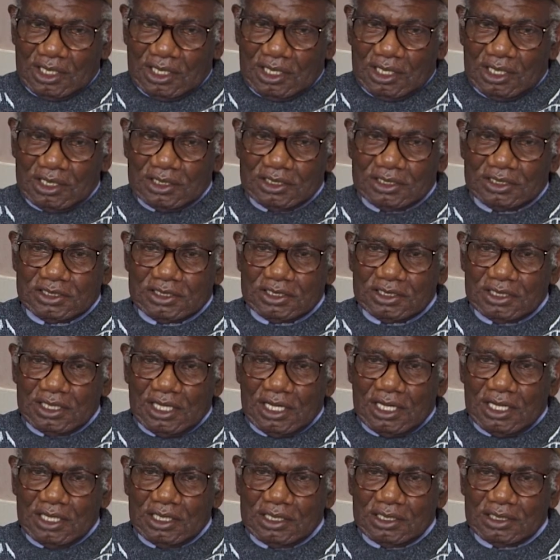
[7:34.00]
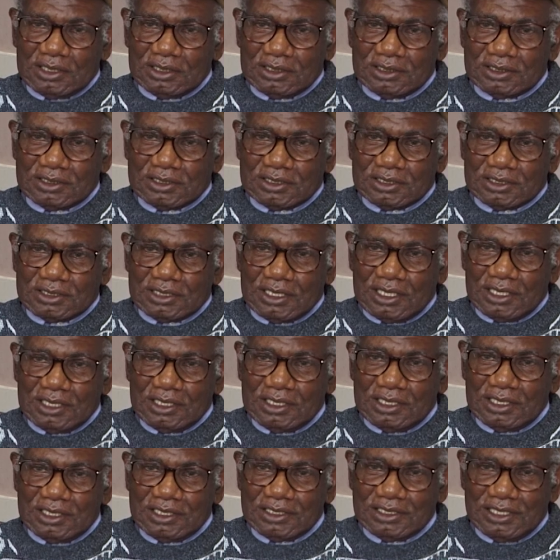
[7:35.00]
And I
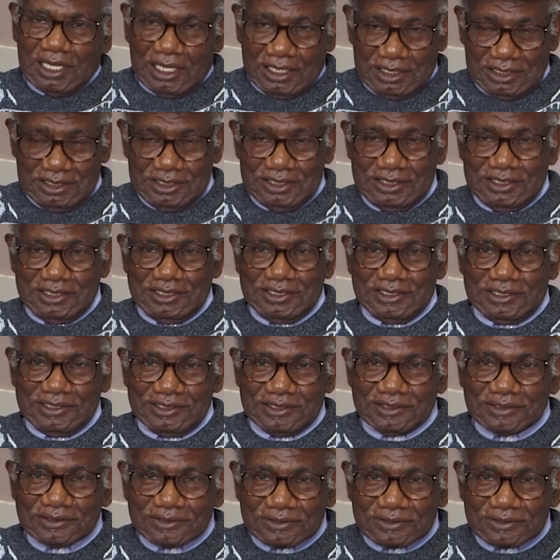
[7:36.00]
said yes.